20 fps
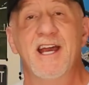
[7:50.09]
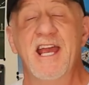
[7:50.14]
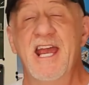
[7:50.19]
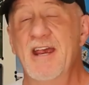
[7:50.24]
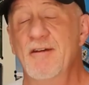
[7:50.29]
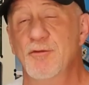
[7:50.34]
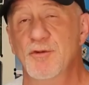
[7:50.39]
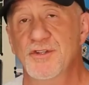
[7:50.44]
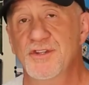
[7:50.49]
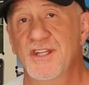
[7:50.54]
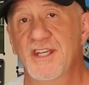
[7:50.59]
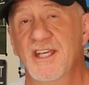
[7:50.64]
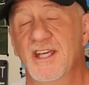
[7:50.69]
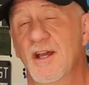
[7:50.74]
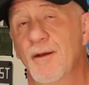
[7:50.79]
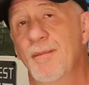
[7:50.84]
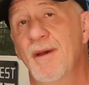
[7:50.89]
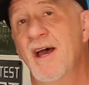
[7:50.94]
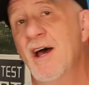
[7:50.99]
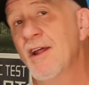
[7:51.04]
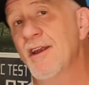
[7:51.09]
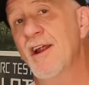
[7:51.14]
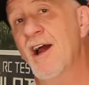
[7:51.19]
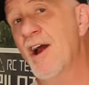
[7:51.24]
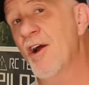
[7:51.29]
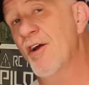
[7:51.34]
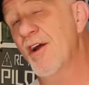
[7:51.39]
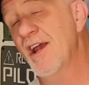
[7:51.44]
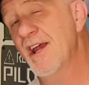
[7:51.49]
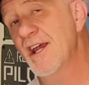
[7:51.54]
everything about
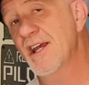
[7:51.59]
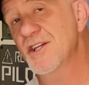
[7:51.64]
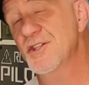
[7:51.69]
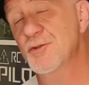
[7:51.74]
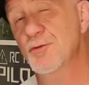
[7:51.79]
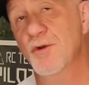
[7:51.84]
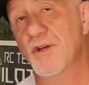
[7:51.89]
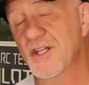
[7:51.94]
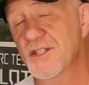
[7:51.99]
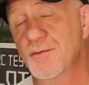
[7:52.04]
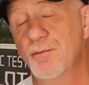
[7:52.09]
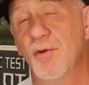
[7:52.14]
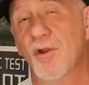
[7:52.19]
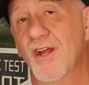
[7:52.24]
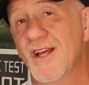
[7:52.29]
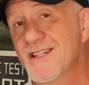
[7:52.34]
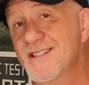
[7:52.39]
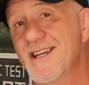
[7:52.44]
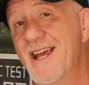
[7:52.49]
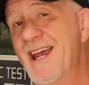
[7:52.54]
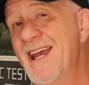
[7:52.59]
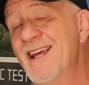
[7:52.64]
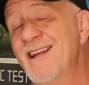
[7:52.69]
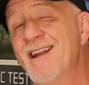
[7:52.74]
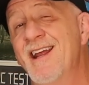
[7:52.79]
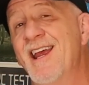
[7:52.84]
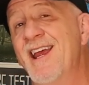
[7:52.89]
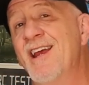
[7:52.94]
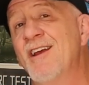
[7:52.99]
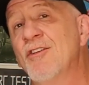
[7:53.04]
our AS3X Plus and
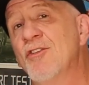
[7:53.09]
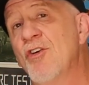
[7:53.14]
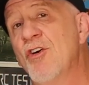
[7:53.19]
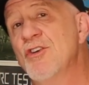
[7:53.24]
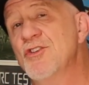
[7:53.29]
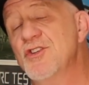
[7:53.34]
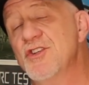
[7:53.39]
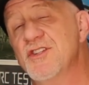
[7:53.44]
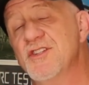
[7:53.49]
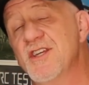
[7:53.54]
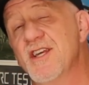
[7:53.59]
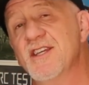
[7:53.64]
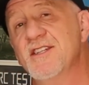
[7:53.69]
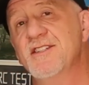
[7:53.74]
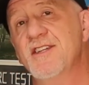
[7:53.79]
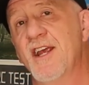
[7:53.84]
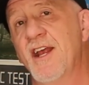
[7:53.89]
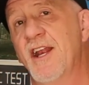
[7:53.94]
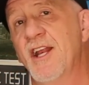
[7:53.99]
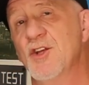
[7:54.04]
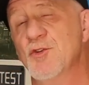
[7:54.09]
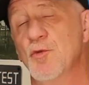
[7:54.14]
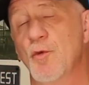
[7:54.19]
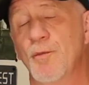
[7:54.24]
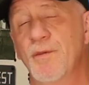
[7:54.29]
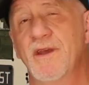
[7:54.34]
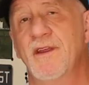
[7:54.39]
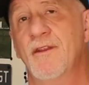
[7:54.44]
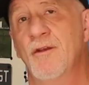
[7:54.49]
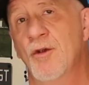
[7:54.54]
hand launch assist settings will
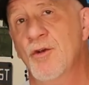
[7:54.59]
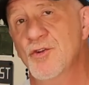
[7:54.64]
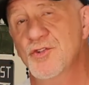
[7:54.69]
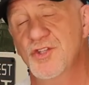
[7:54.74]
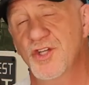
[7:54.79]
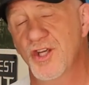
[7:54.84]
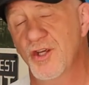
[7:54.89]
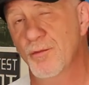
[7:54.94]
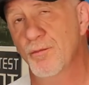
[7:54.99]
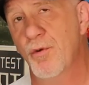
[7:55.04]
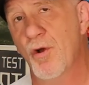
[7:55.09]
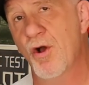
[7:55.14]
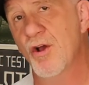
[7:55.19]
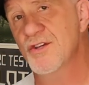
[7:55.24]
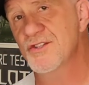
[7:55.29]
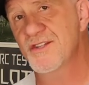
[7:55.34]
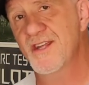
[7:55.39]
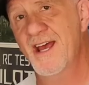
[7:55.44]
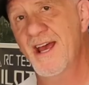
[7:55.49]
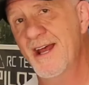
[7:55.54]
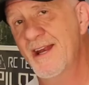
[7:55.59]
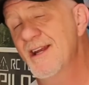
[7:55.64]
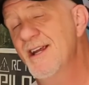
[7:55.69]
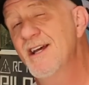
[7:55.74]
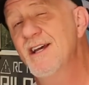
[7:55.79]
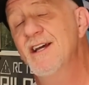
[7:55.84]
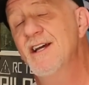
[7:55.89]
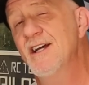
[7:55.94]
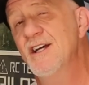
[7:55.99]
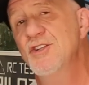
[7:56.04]
be there, so you can pause that,
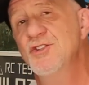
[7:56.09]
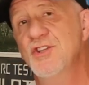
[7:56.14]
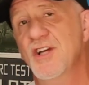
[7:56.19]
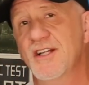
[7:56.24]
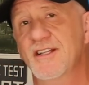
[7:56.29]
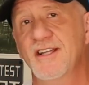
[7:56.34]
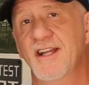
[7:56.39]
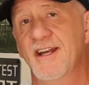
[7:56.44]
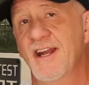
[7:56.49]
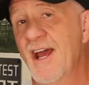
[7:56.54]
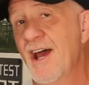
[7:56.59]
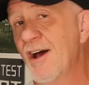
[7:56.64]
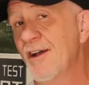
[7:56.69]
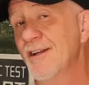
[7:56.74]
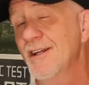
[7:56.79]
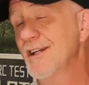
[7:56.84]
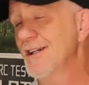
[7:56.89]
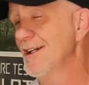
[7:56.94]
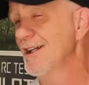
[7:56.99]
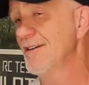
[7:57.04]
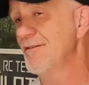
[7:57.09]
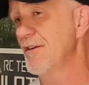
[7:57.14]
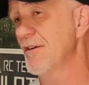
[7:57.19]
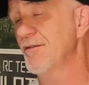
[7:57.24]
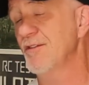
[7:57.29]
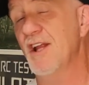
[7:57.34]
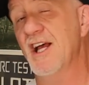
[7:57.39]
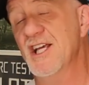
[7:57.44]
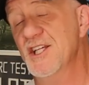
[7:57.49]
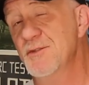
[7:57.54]
check that out. If you
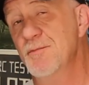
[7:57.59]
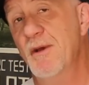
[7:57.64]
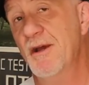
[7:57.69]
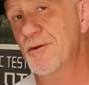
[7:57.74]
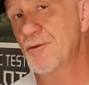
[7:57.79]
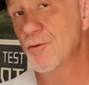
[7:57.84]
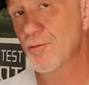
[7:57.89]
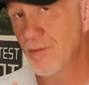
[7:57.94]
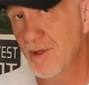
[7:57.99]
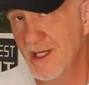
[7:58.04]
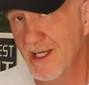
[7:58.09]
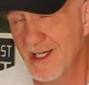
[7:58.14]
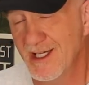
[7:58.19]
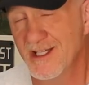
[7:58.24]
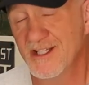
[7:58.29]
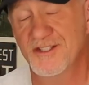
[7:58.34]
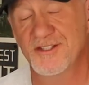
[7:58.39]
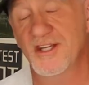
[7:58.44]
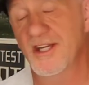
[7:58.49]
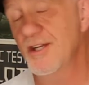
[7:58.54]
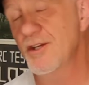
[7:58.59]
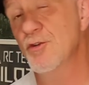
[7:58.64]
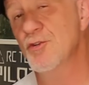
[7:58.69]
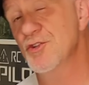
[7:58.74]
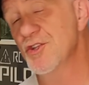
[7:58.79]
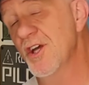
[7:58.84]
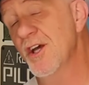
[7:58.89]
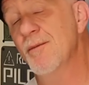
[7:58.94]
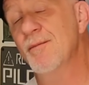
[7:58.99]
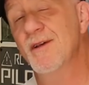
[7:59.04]
fly Spectrum, set
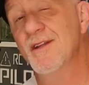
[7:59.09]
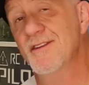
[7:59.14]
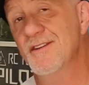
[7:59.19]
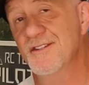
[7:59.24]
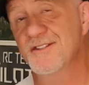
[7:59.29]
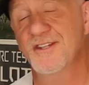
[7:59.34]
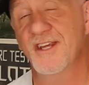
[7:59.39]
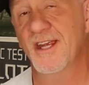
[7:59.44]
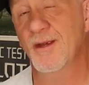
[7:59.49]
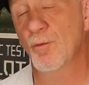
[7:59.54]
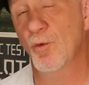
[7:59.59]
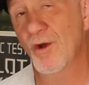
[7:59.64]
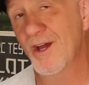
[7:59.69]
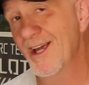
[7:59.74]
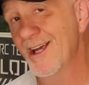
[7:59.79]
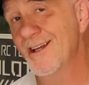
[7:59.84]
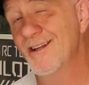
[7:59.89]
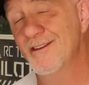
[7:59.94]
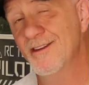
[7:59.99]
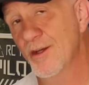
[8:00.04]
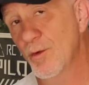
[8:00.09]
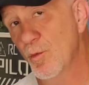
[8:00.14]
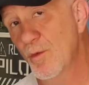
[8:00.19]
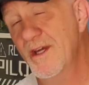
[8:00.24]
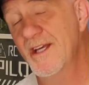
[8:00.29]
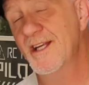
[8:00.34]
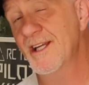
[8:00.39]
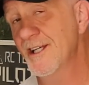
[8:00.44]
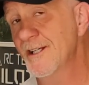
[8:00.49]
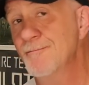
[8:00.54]
yours up the same way that
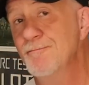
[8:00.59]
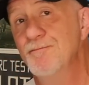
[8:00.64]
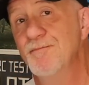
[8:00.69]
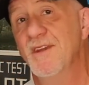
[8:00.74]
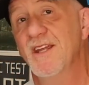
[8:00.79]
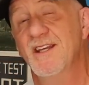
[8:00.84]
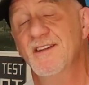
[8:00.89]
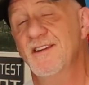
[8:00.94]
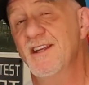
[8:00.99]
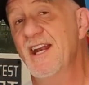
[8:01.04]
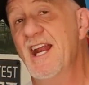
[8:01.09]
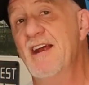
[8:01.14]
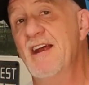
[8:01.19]
we did. Then